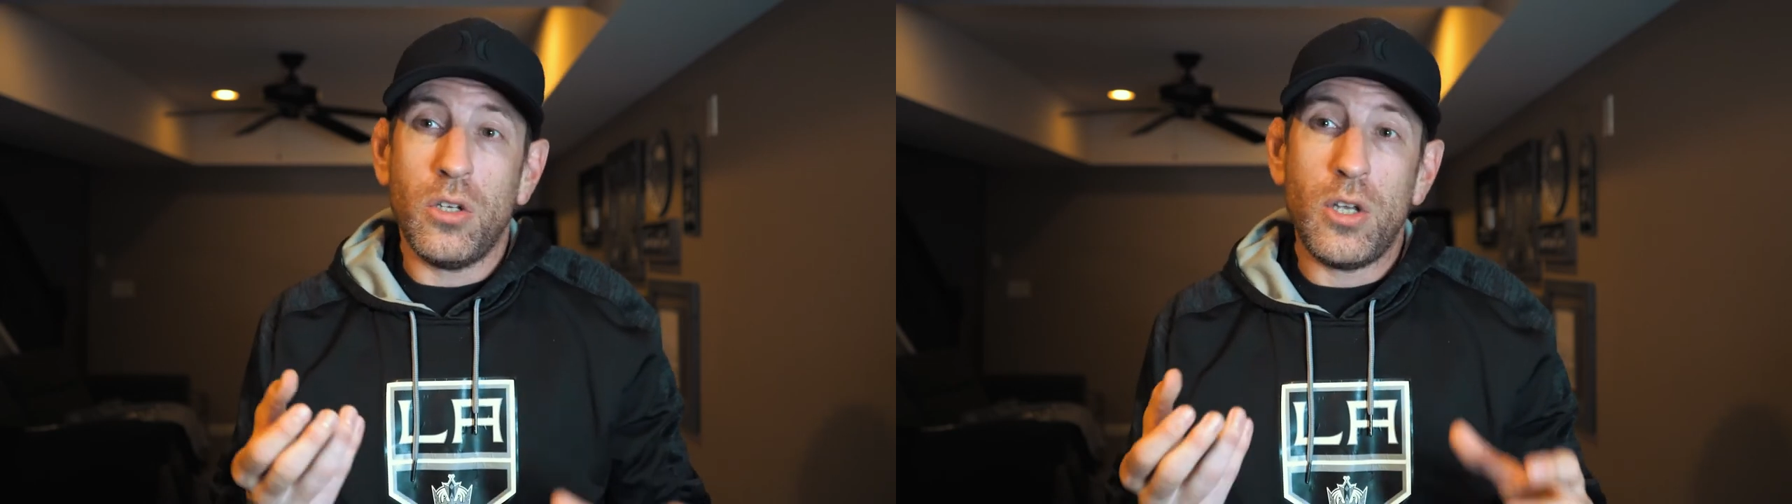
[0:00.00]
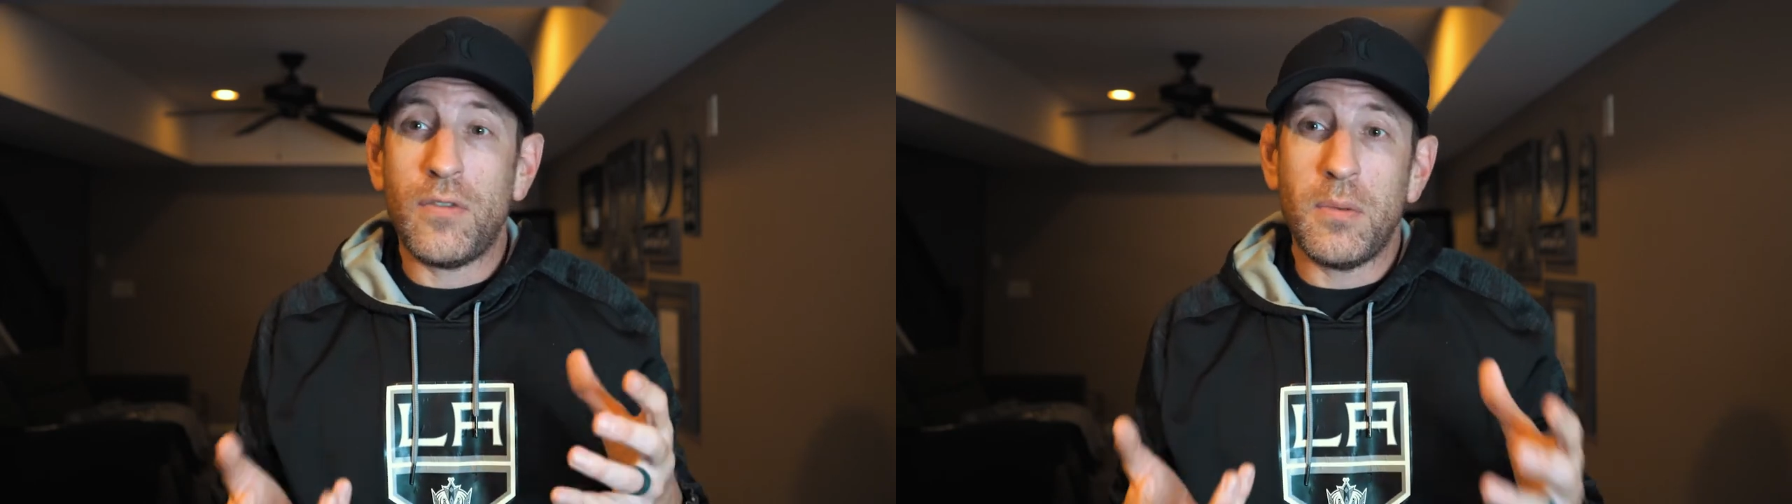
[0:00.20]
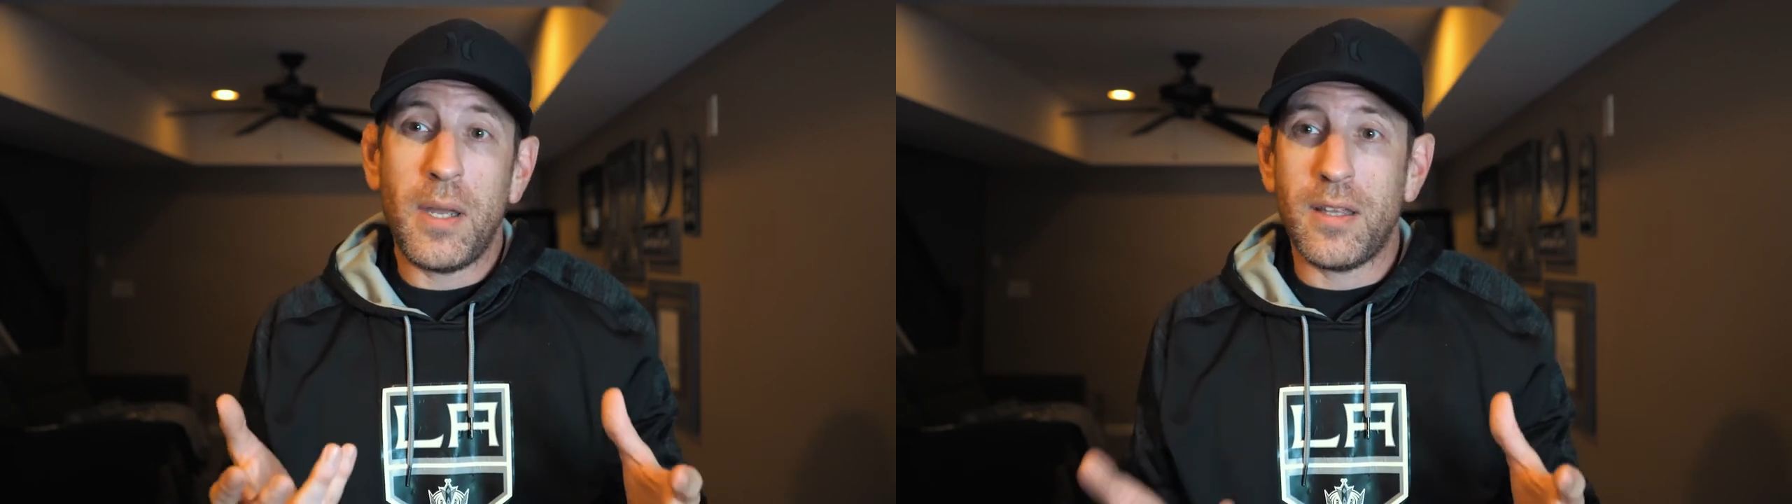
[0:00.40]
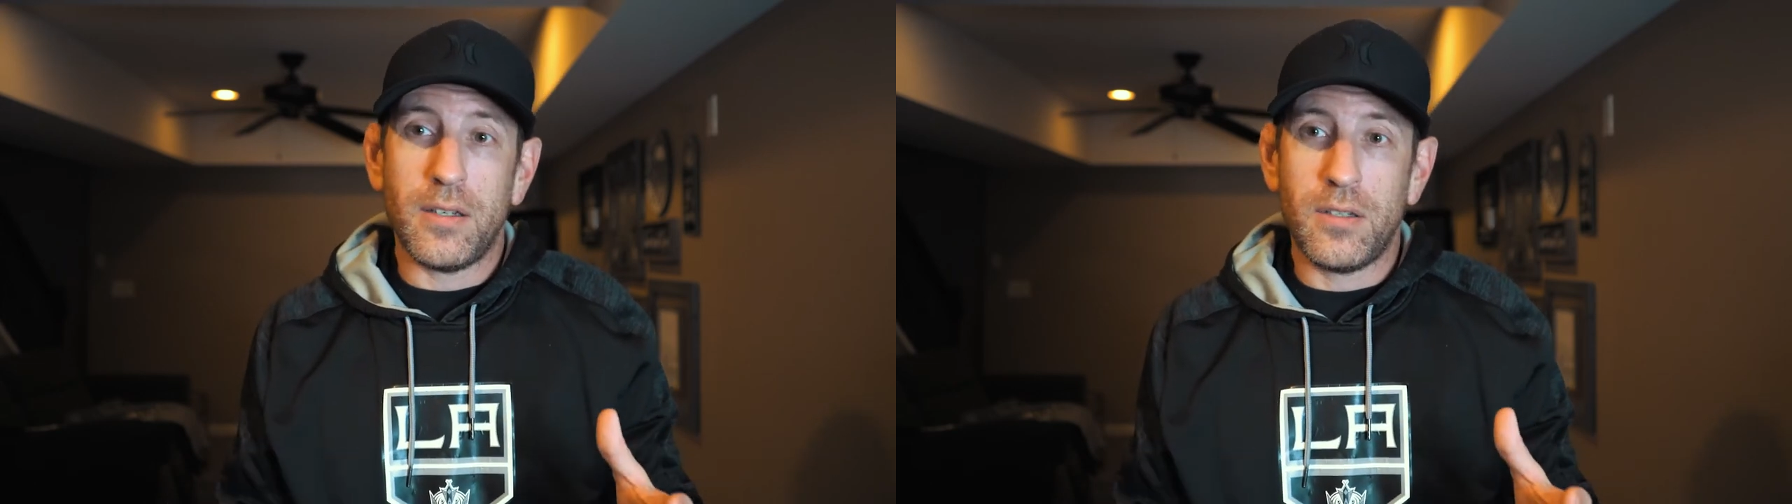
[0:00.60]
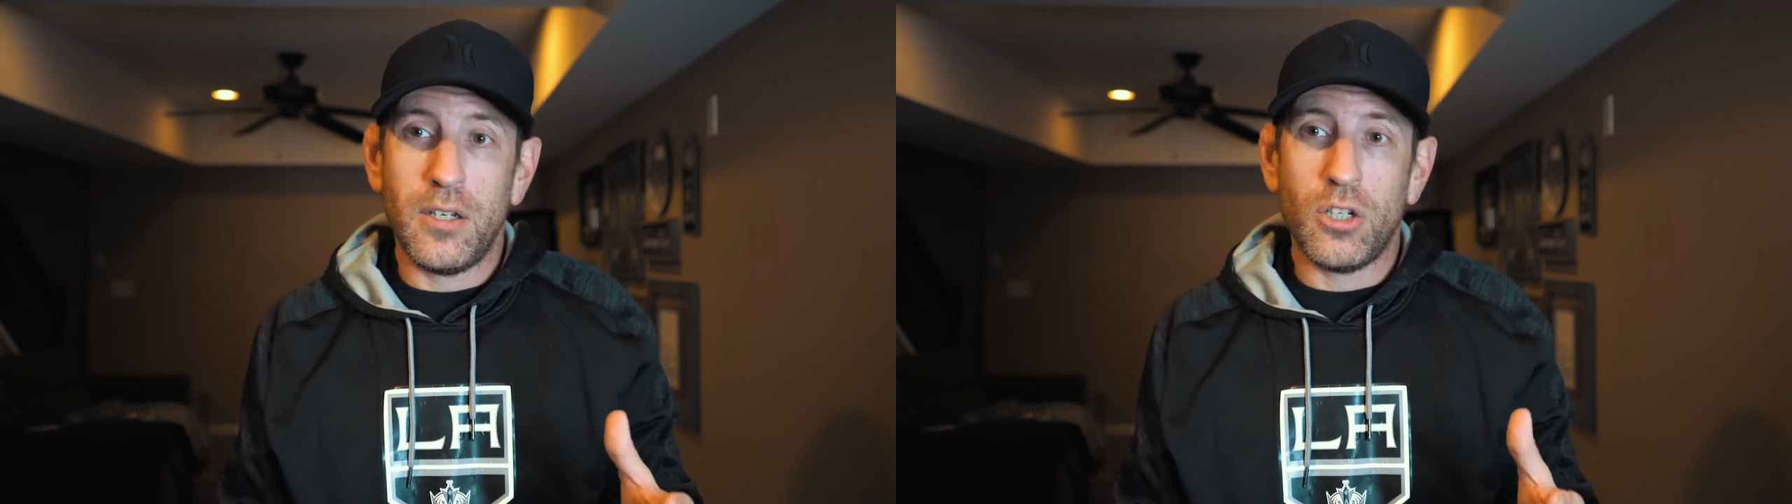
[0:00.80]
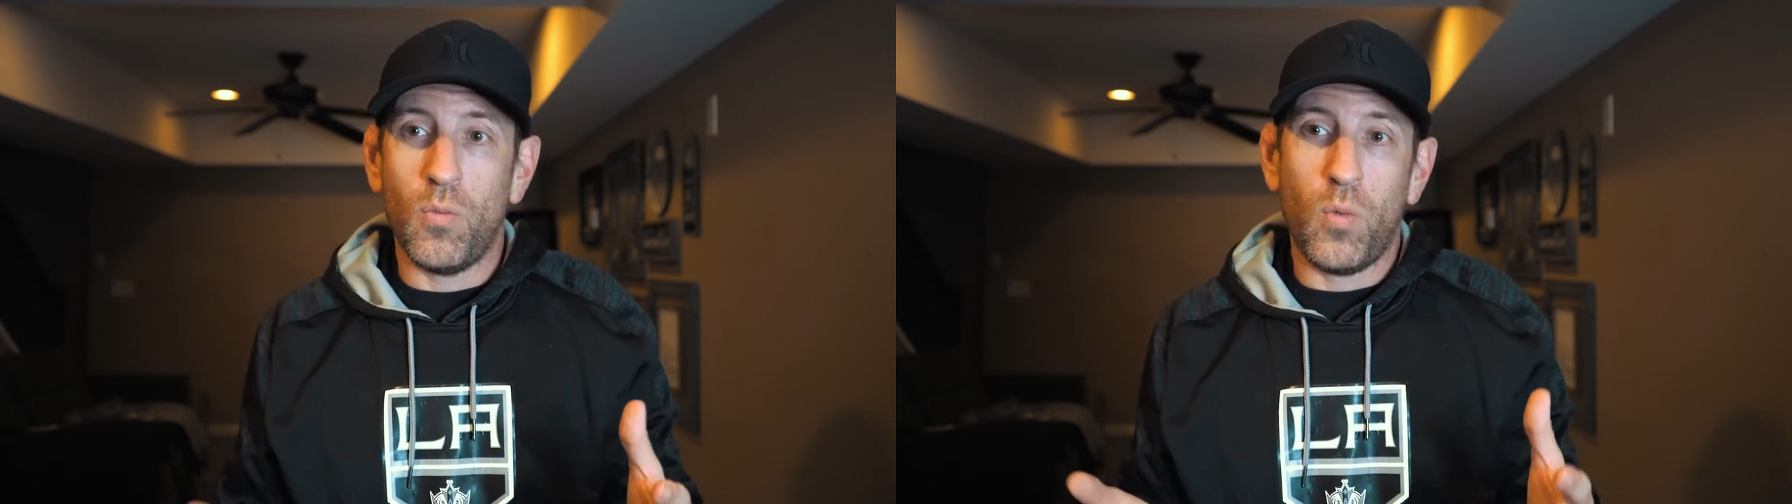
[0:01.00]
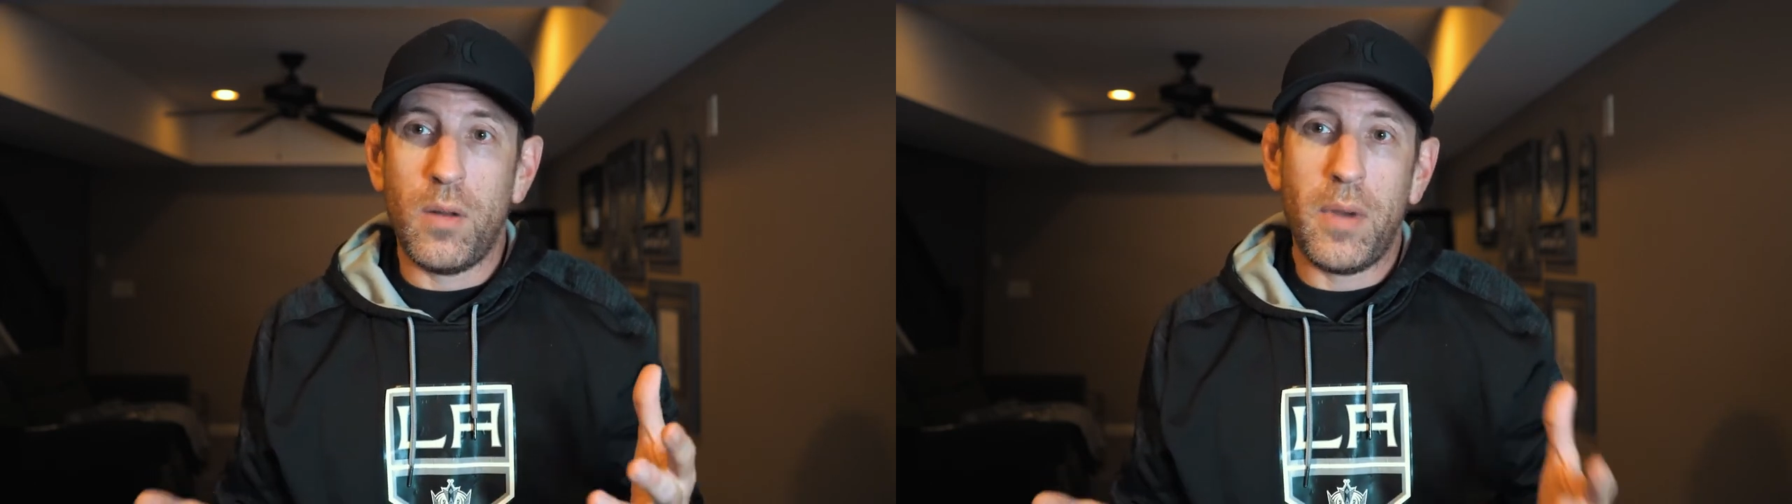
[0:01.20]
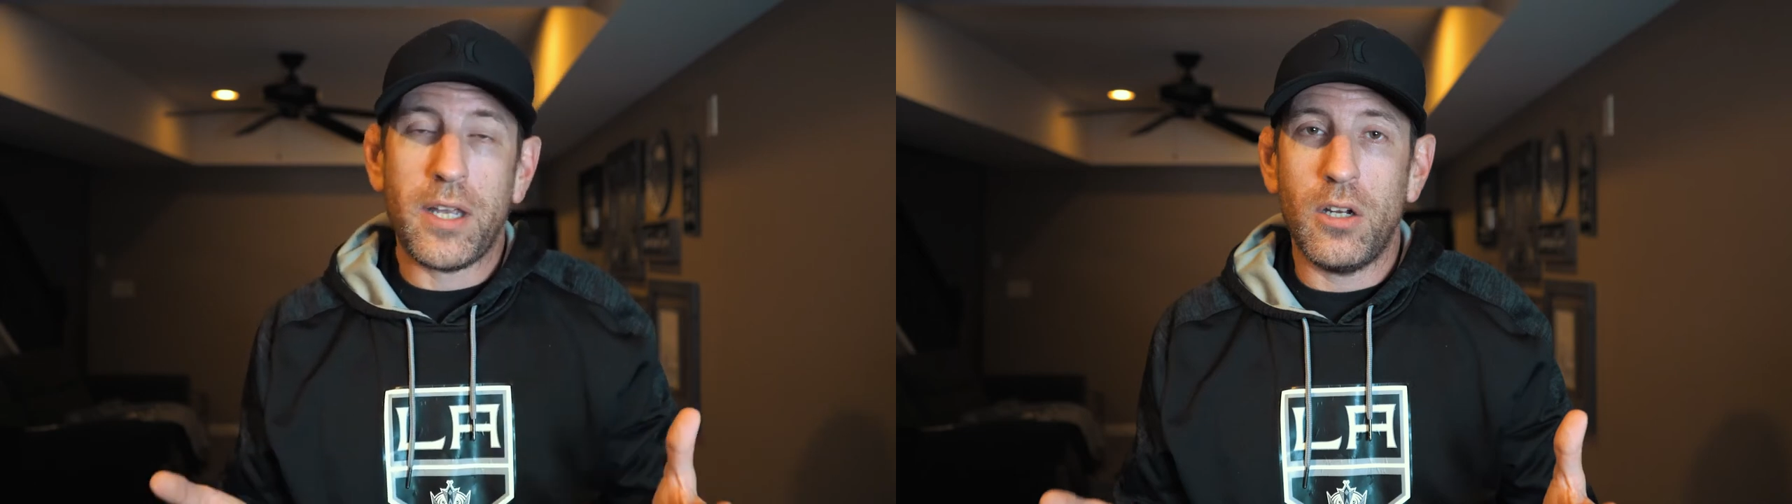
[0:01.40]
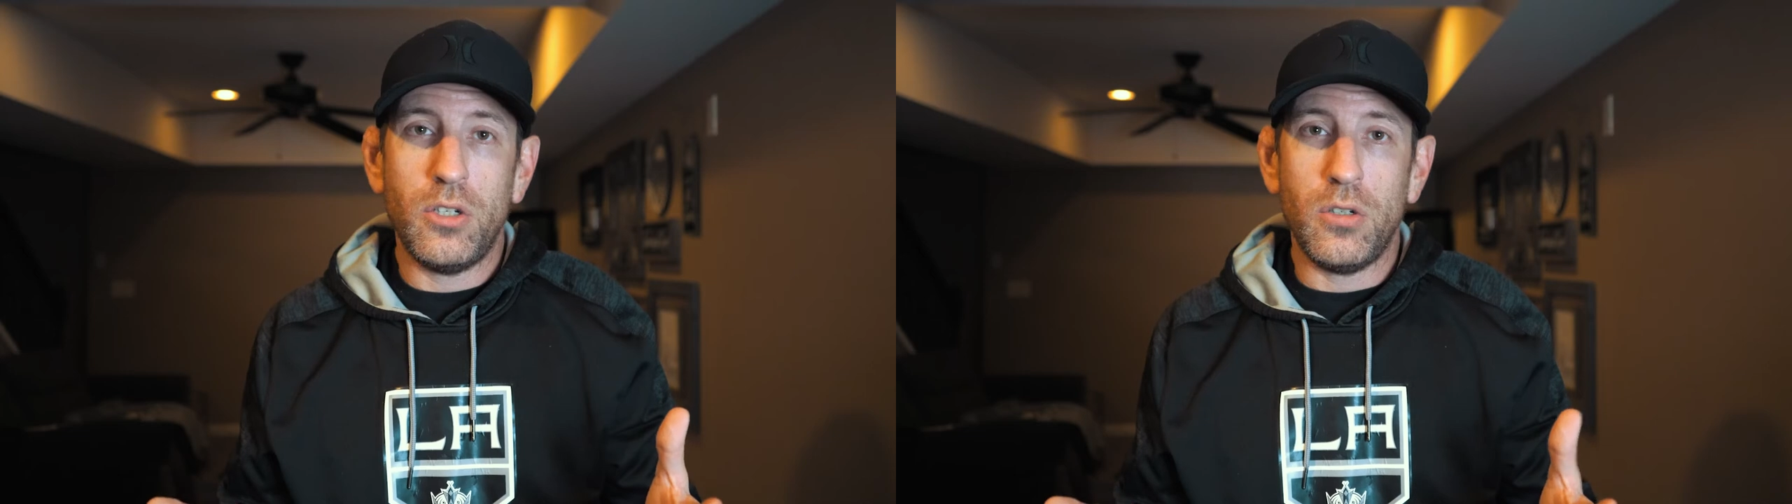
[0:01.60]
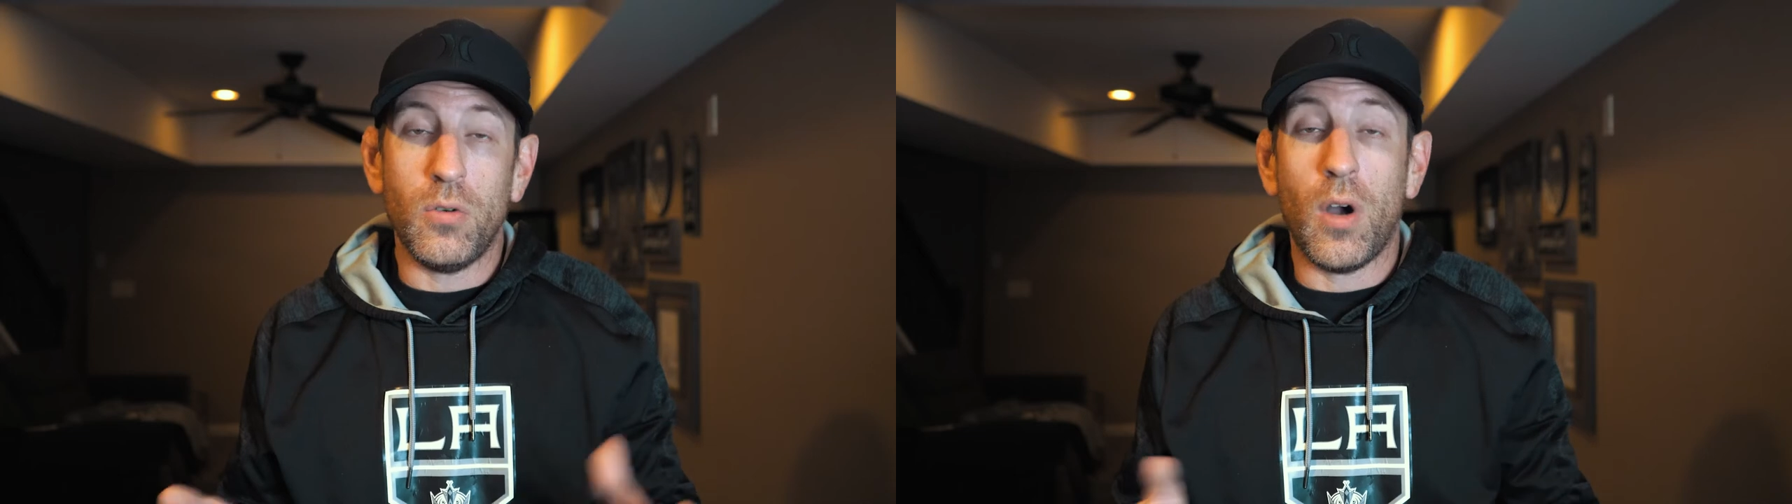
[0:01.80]
you have to make that decision. What am I gonna
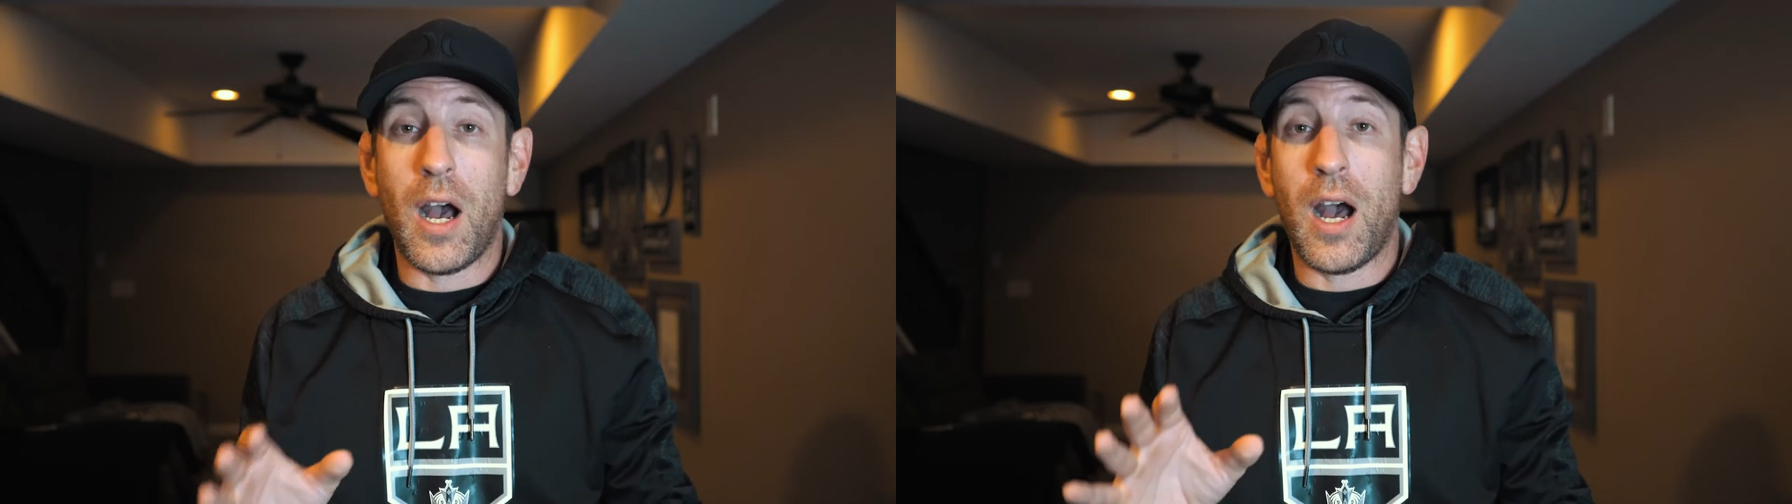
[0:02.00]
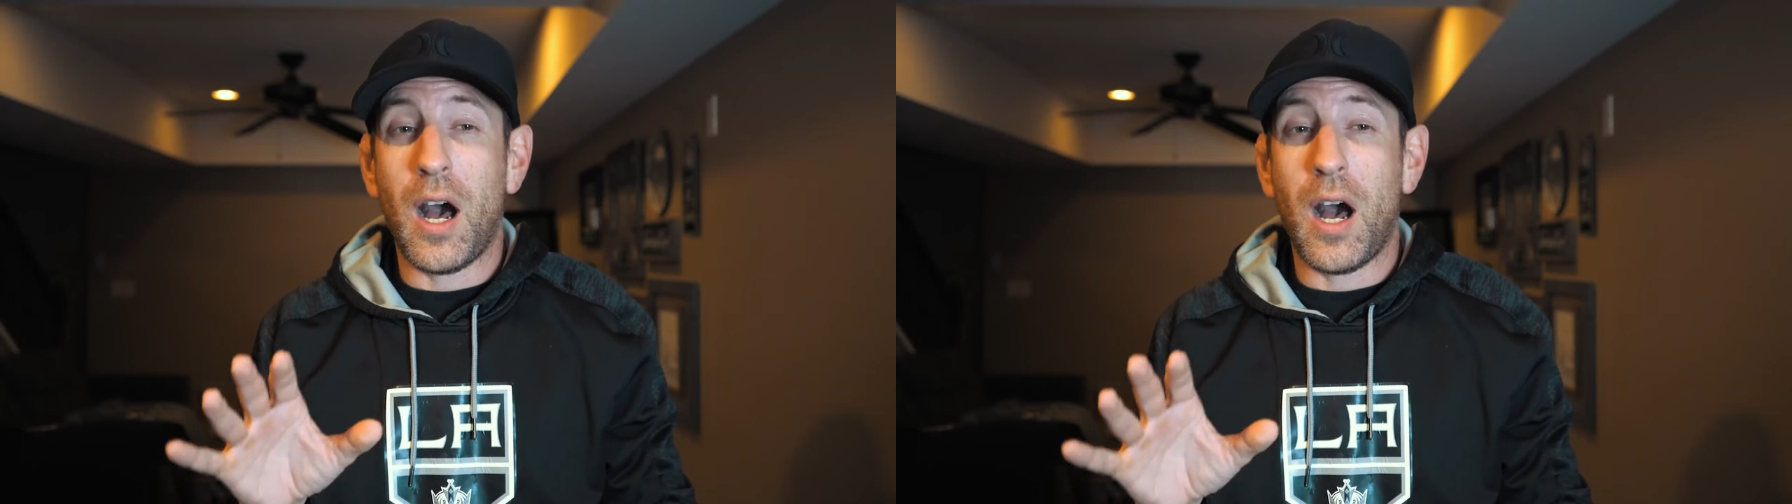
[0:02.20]
do?